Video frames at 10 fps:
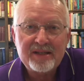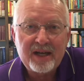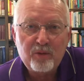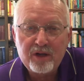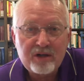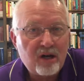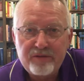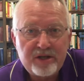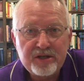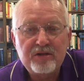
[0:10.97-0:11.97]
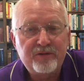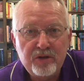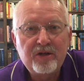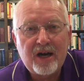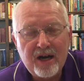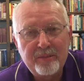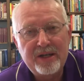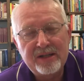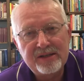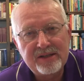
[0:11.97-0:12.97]
I want to offer just a few
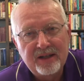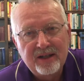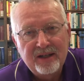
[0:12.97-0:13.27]
comments.